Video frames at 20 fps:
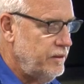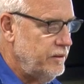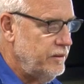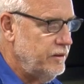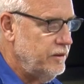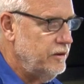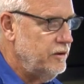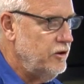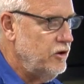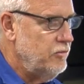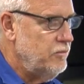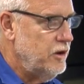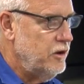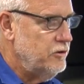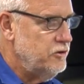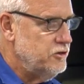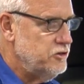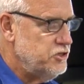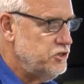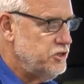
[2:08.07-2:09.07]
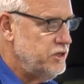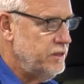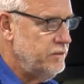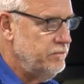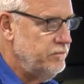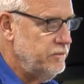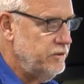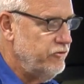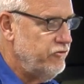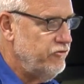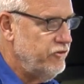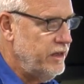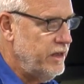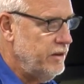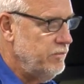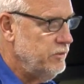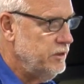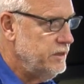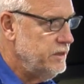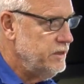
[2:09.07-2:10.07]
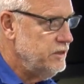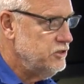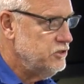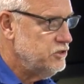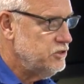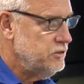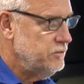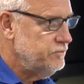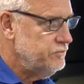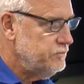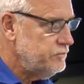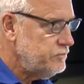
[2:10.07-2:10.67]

the home ownership, the families,